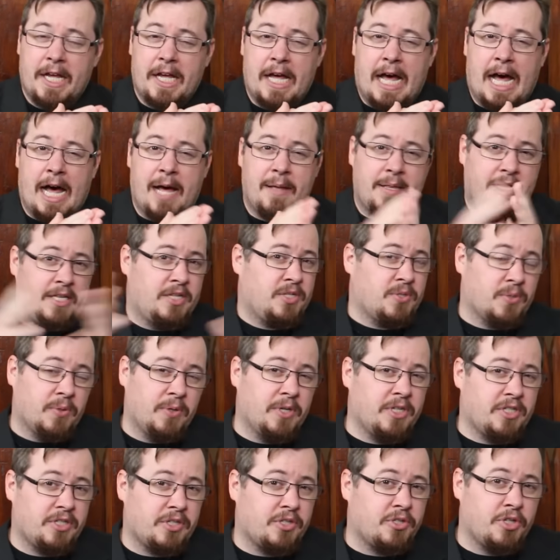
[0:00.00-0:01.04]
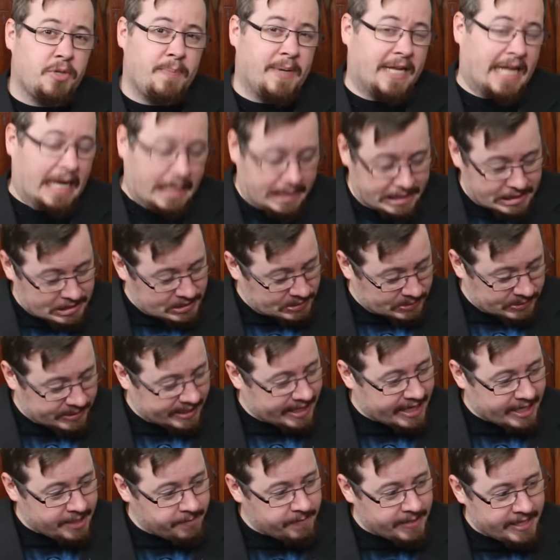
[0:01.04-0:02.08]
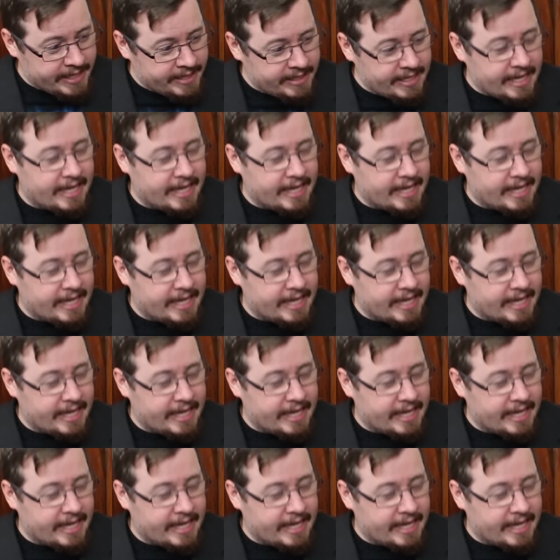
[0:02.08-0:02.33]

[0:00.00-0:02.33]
The sword is a super cutting sword anyway,